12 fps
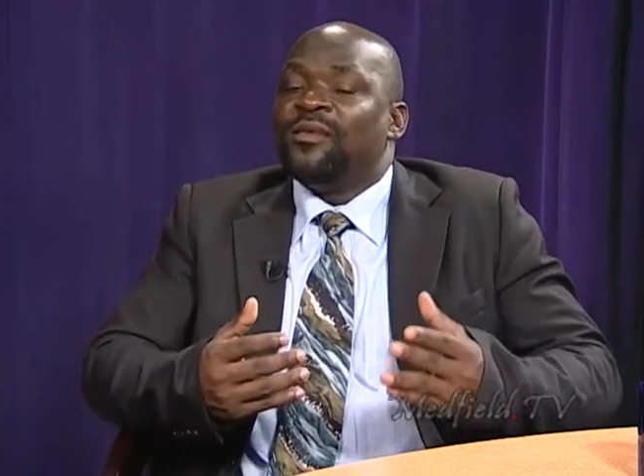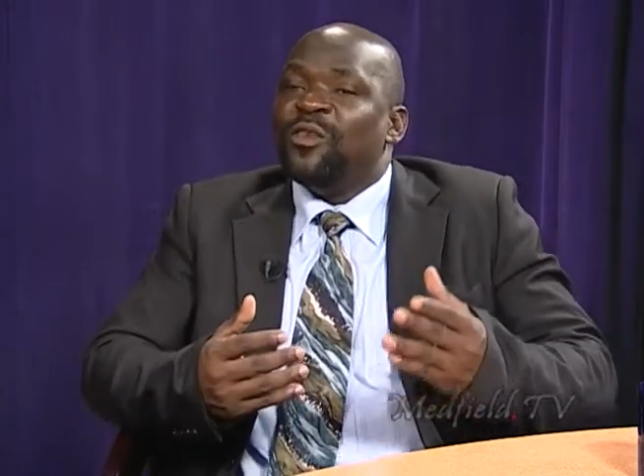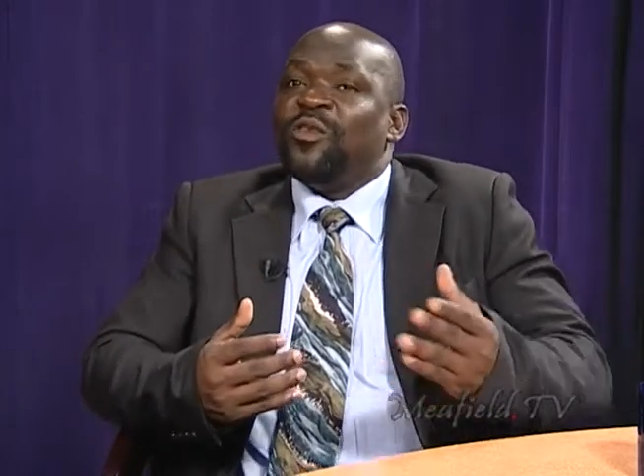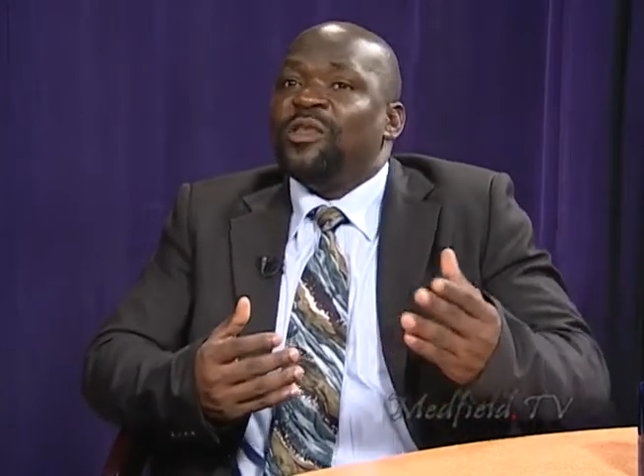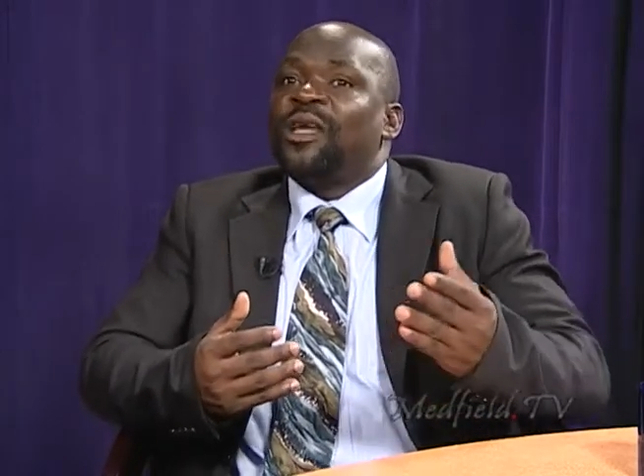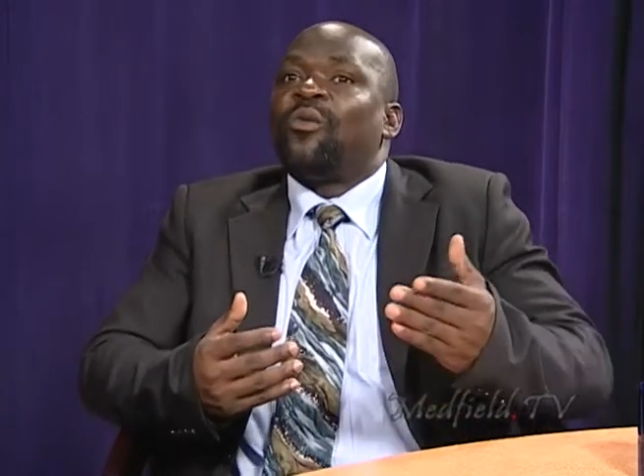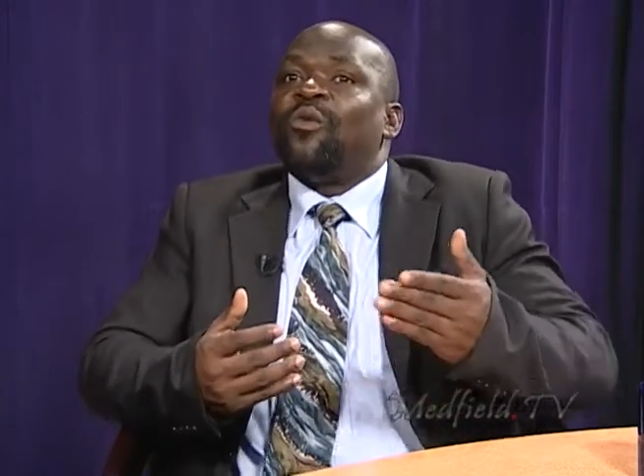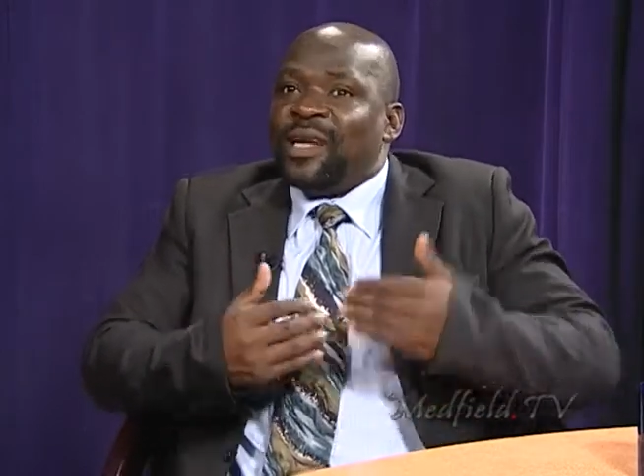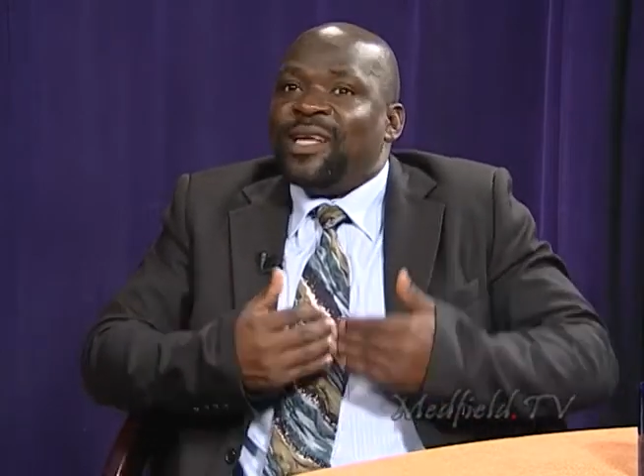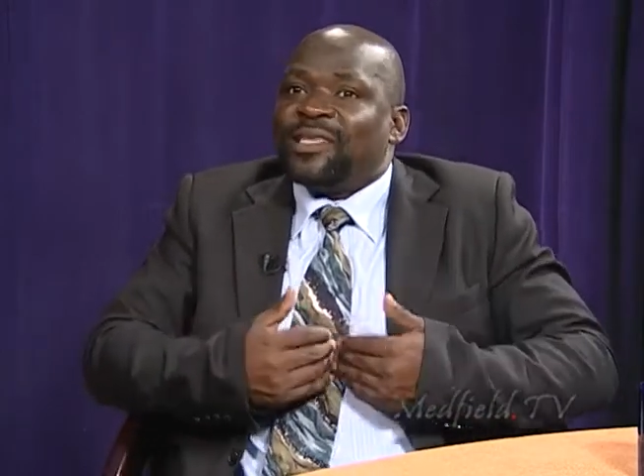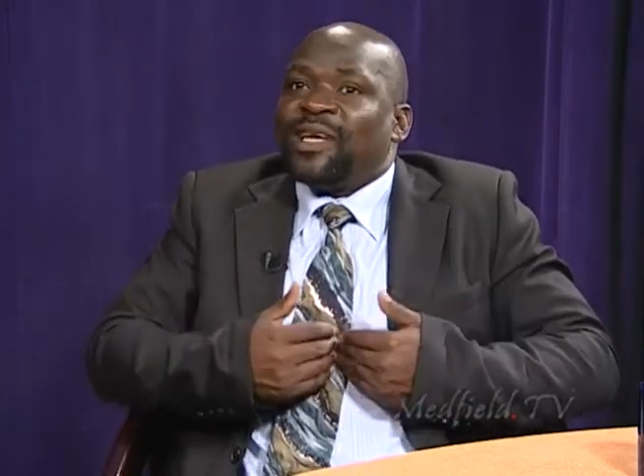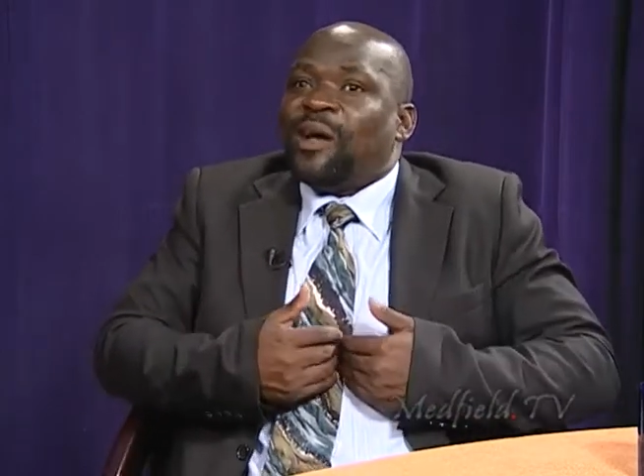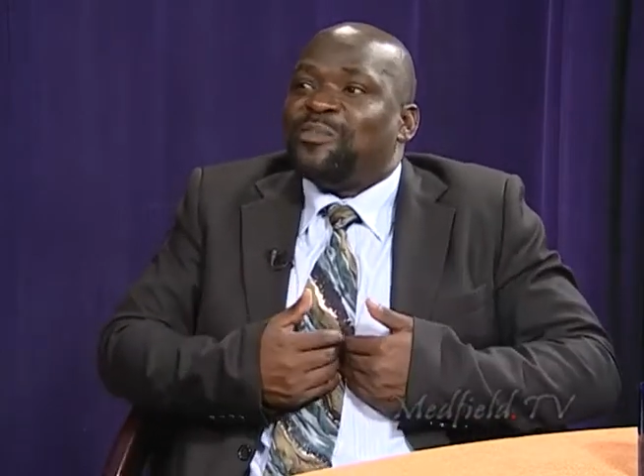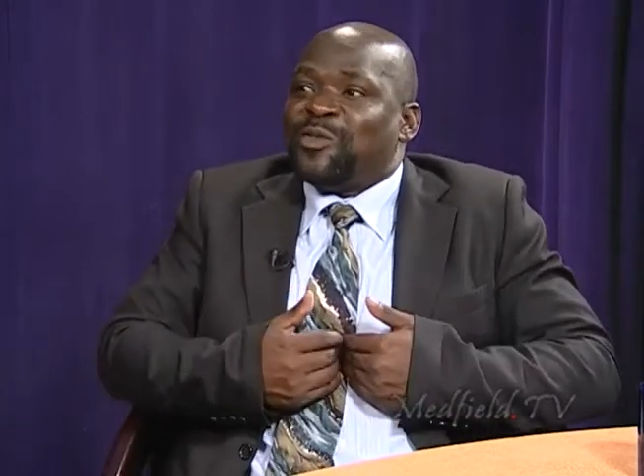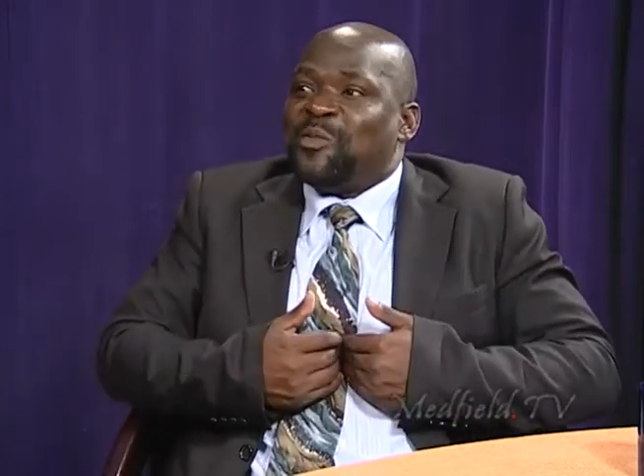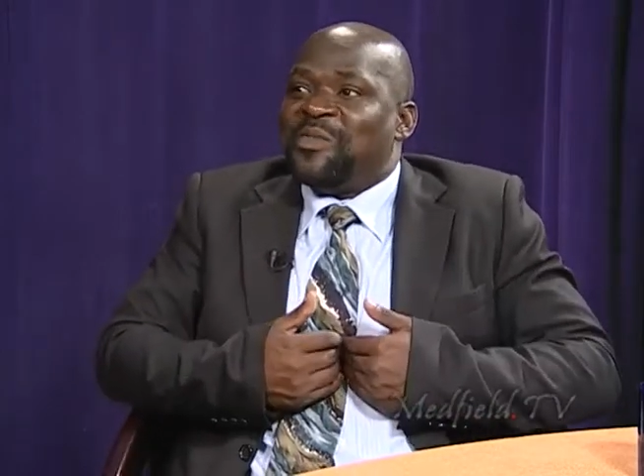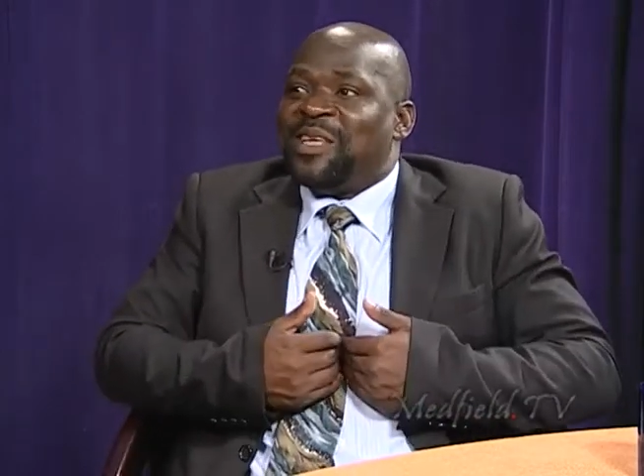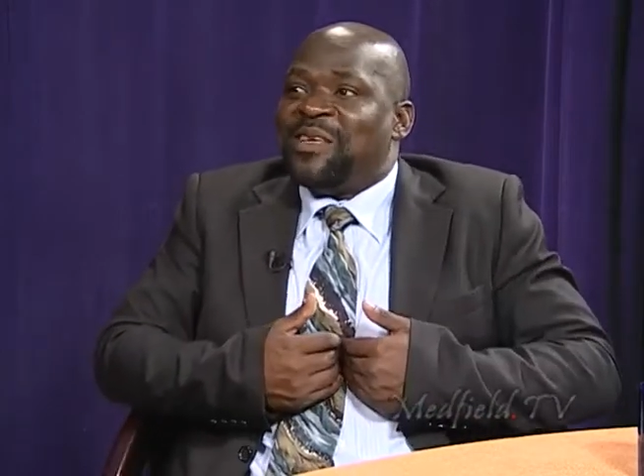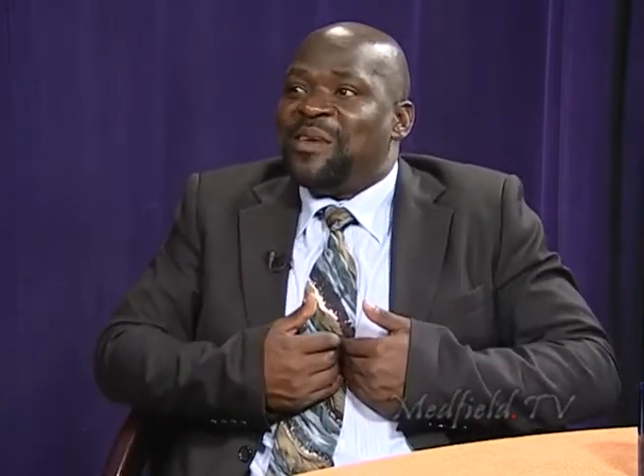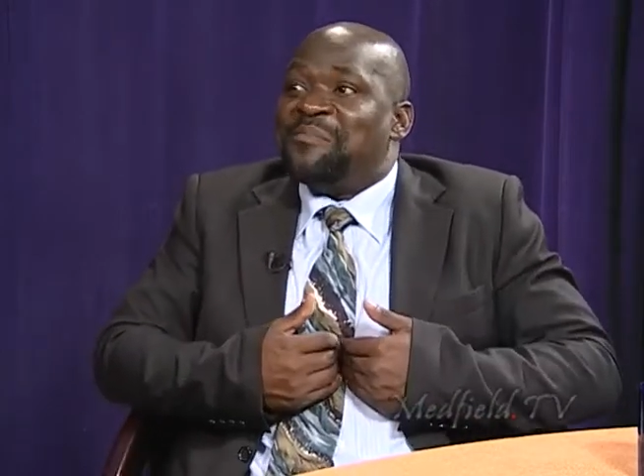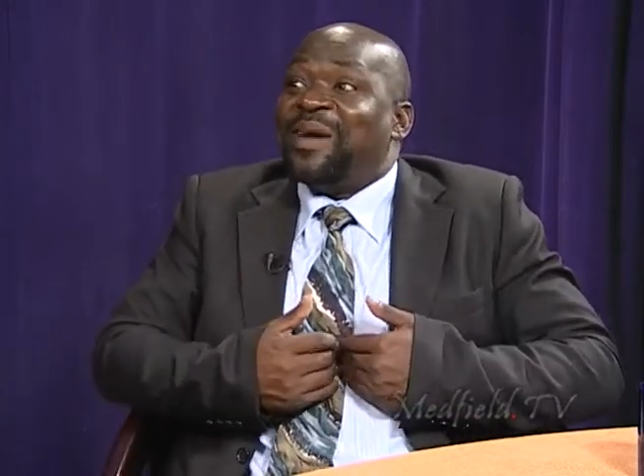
you know, they couldn't come to me,